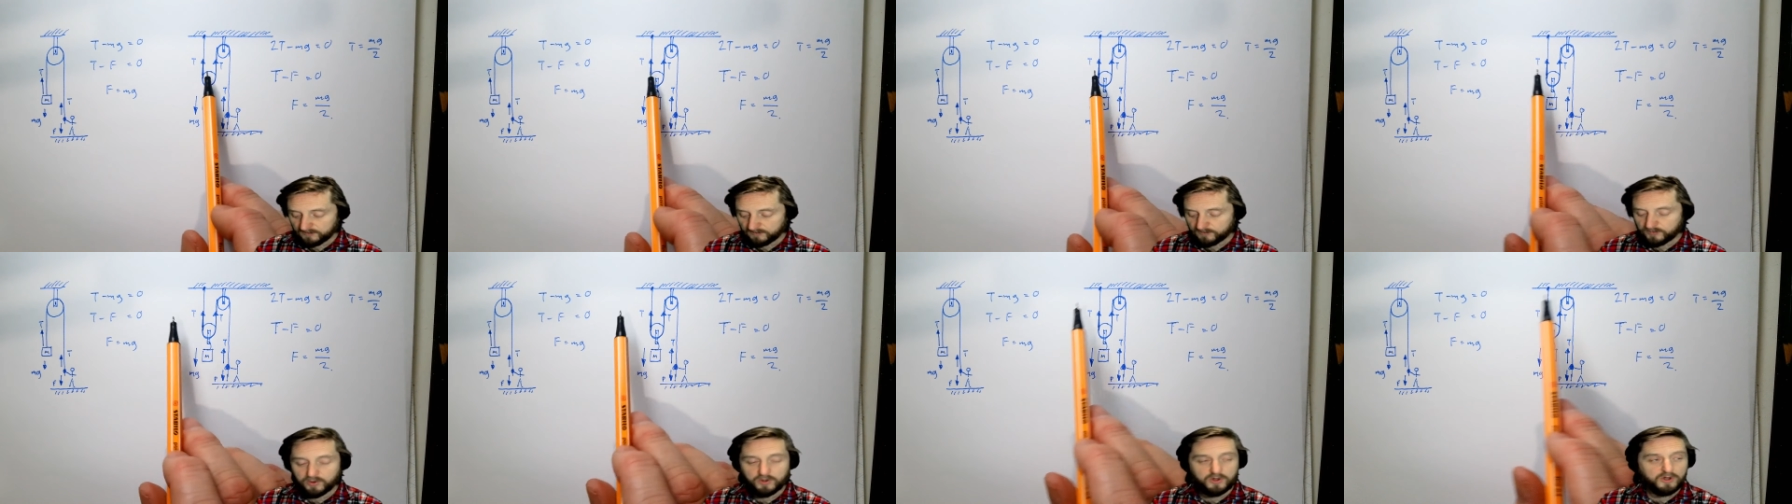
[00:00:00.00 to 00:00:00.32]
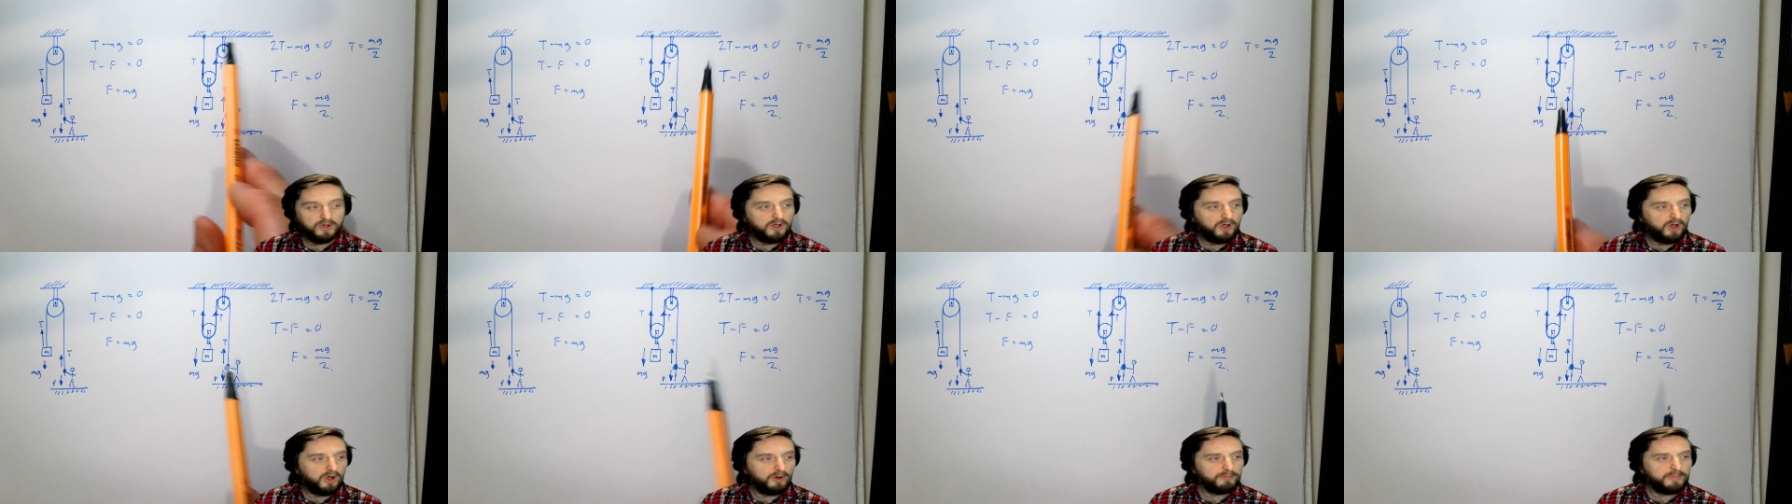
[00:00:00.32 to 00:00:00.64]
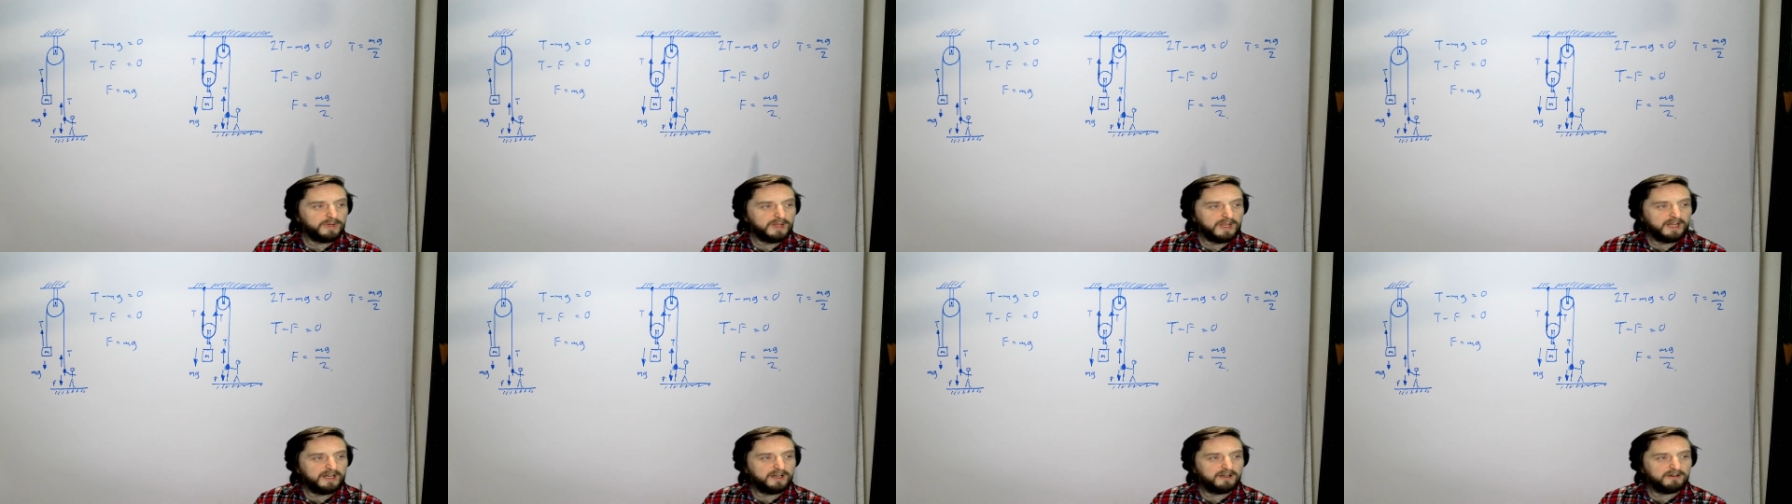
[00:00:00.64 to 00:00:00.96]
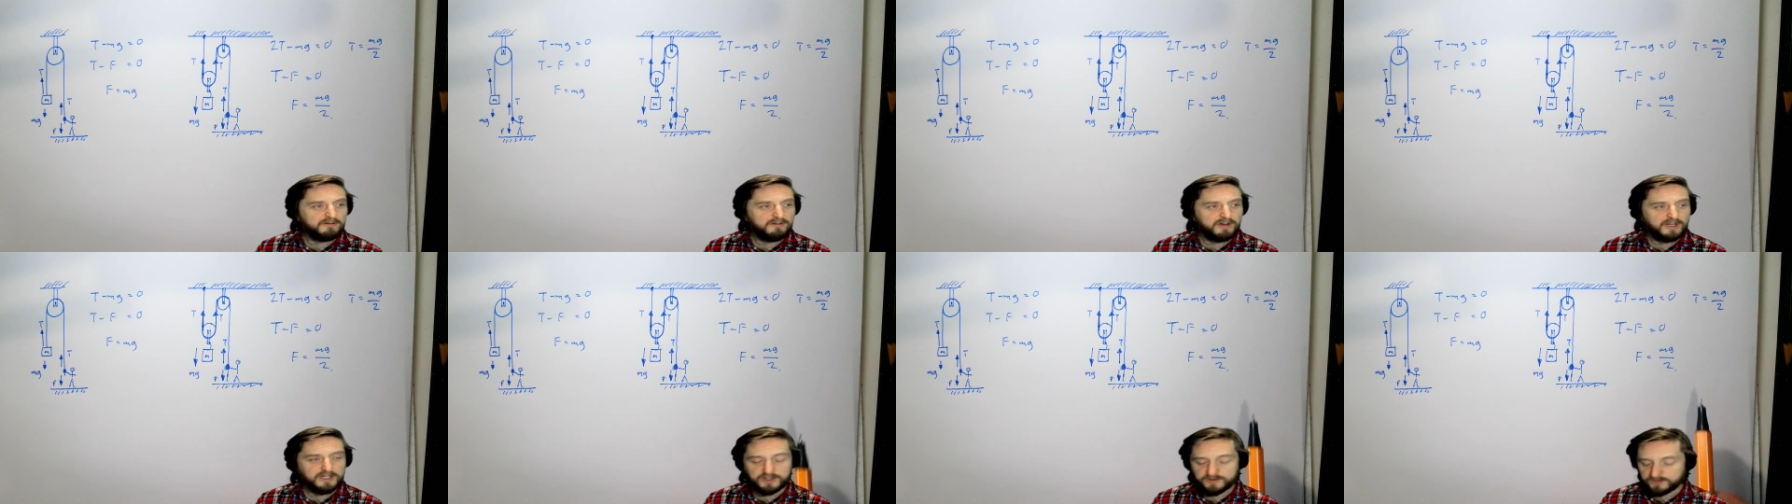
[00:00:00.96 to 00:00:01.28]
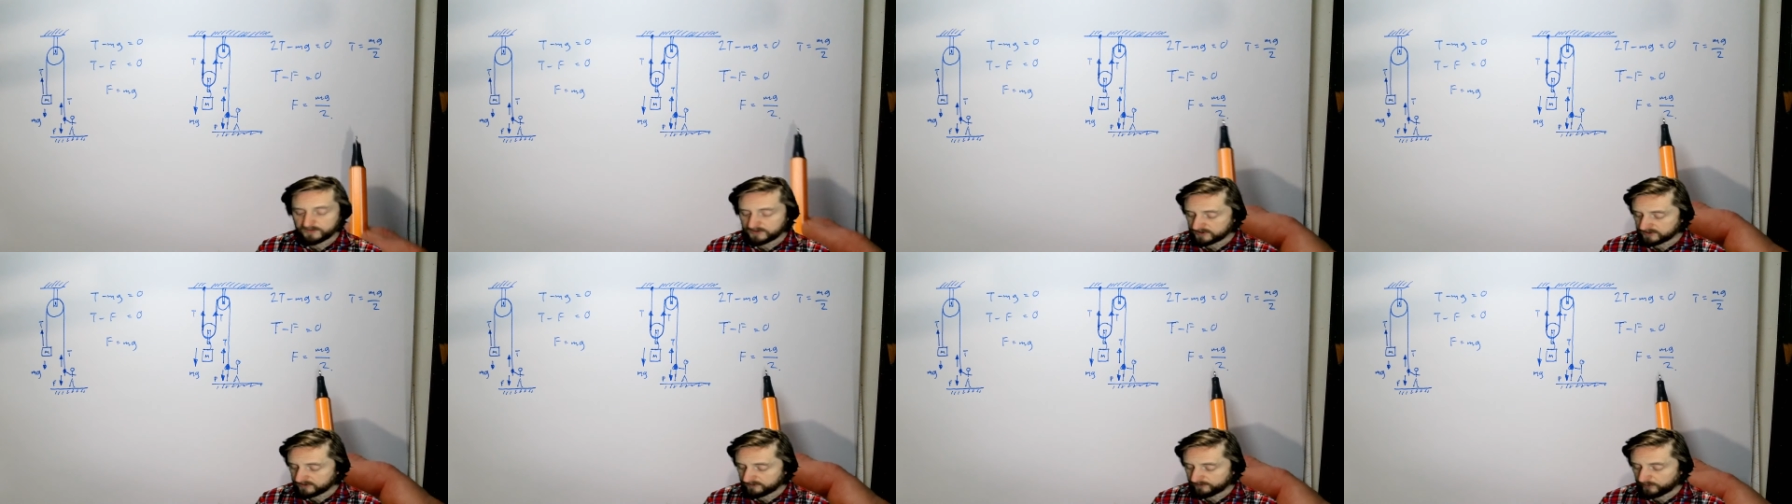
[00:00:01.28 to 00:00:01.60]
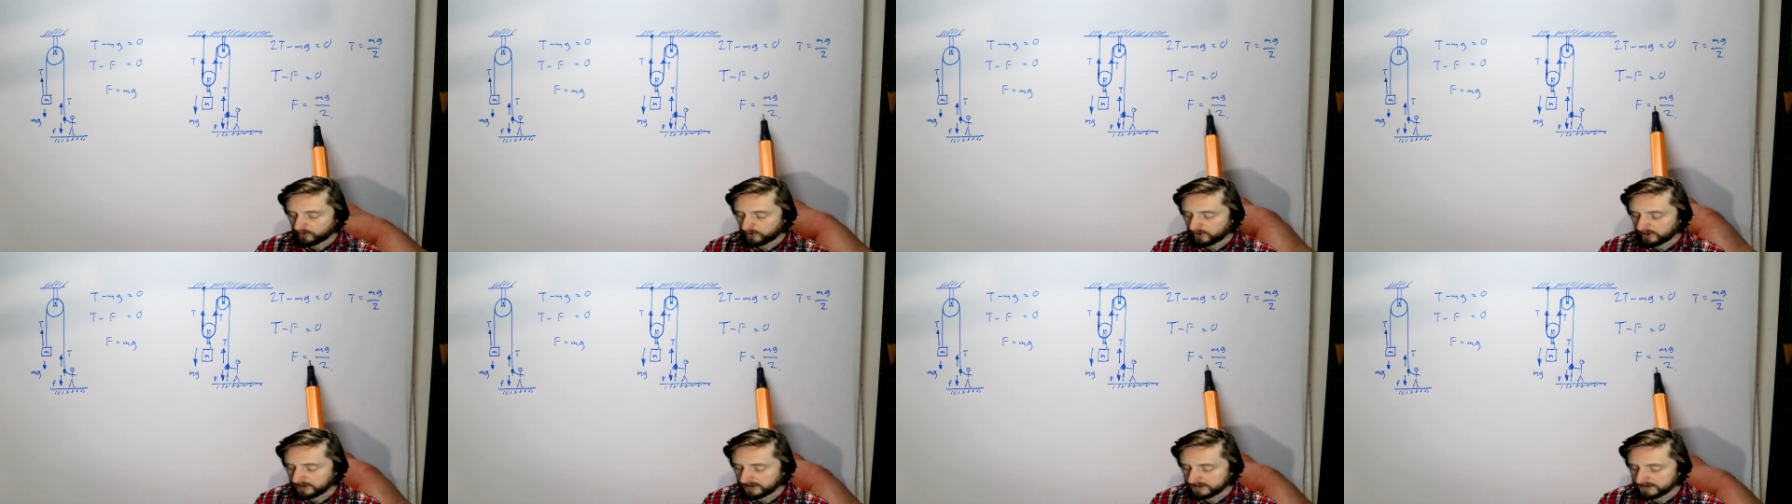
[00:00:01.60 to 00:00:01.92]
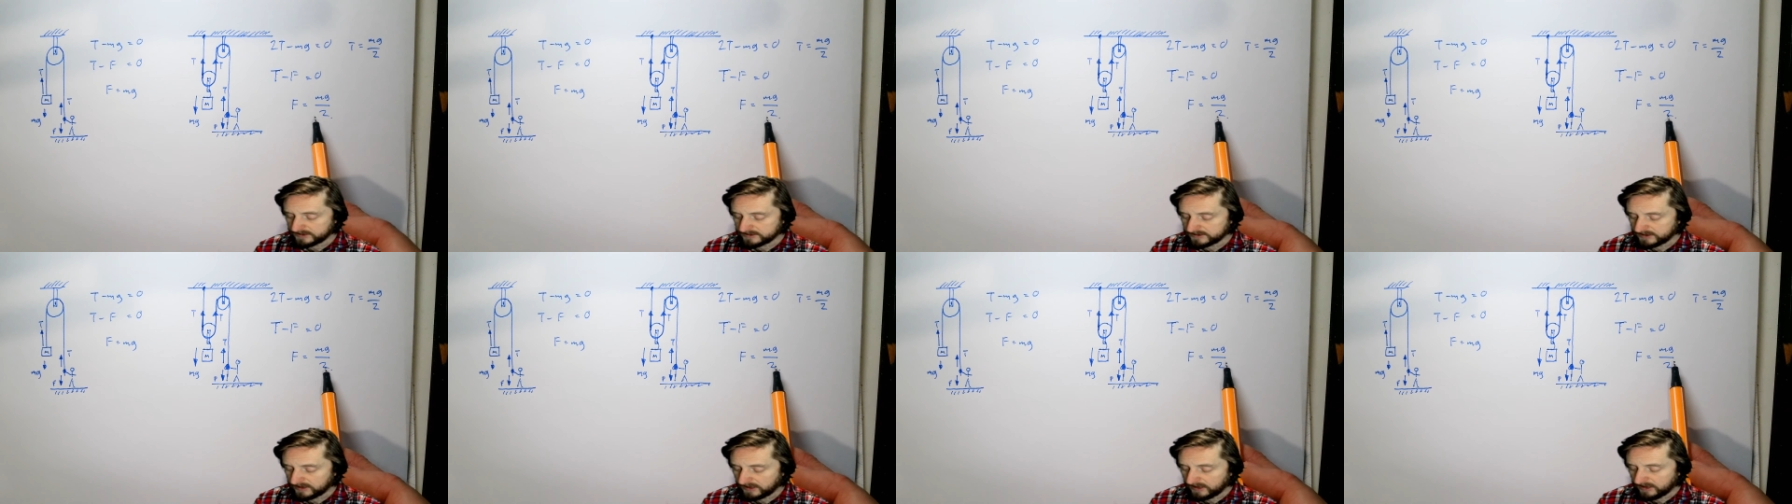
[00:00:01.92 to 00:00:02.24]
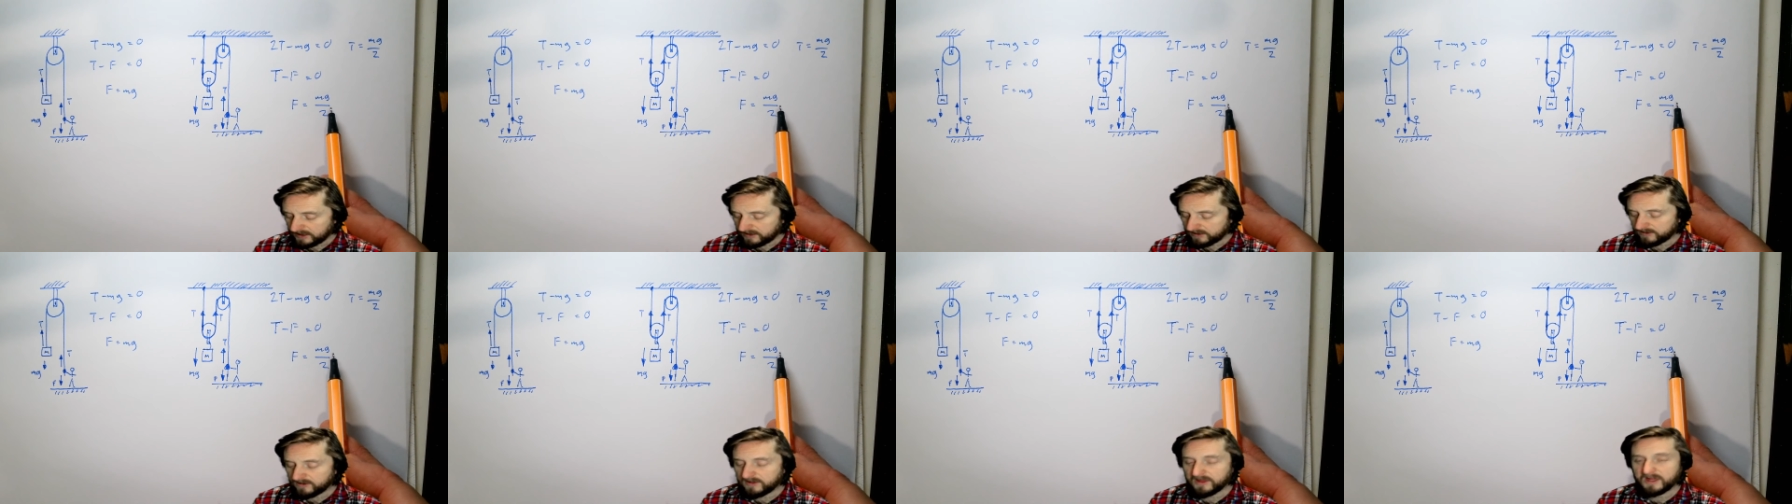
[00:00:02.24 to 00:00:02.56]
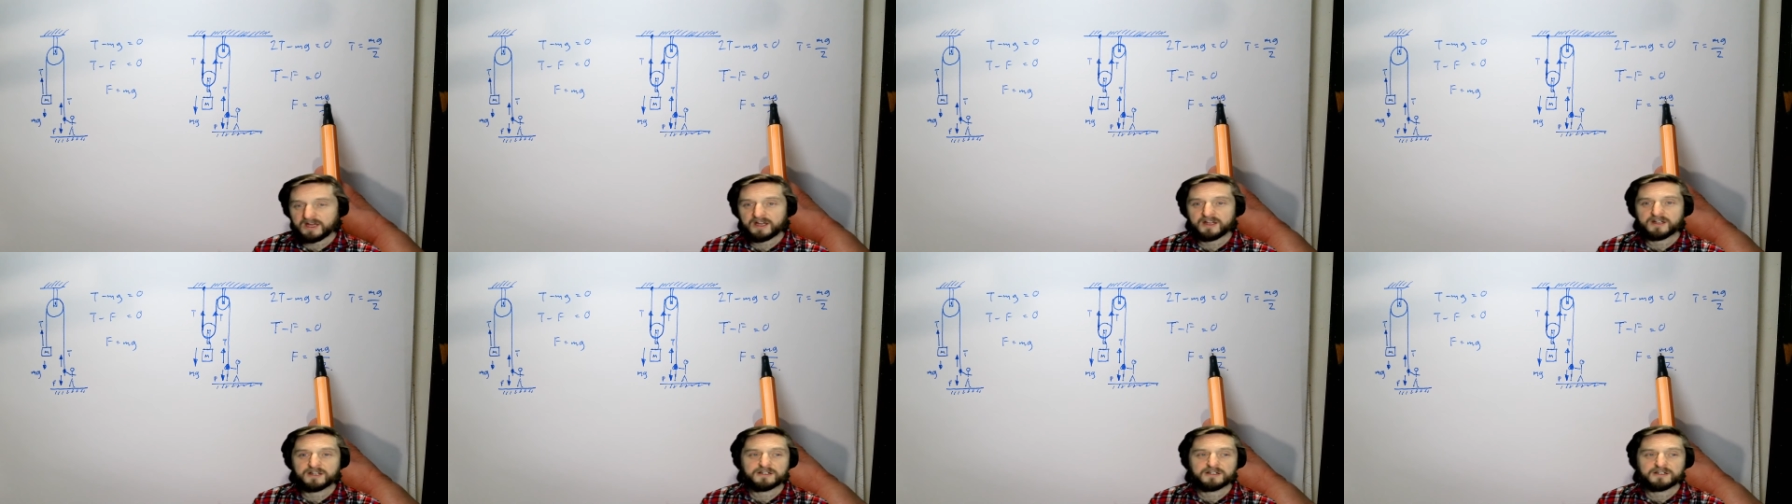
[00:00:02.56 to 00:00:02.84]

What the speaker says: put complicated arrangements of pulleys that